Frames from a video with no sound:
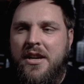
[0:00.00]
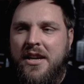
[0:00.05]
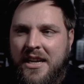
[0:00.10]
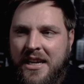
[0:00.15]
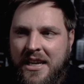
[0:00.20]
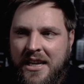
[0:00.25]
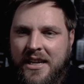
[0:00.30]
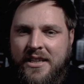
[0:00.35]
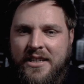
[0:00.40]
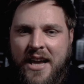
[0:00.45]

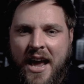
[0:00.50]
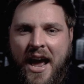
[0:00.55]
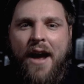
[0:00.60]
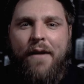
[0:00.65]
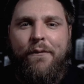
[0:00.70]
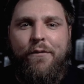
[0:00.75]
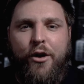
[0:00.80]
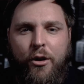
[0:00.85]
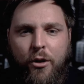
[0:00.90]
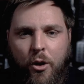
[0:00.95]
need to
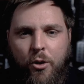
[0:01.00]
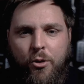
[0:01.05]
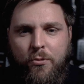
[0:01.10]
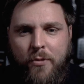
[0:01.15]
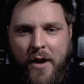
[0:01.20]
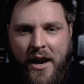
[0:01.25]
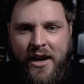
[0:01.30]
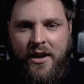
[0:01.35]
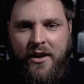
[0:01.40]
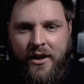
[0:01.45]
have their
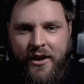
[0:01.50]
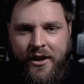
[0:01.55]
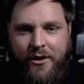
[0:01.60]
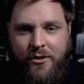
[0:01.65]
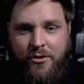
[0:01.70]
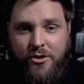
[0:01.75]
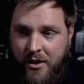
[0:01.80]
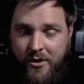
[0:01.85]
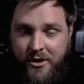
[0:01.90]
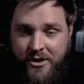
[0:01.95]
own regulator.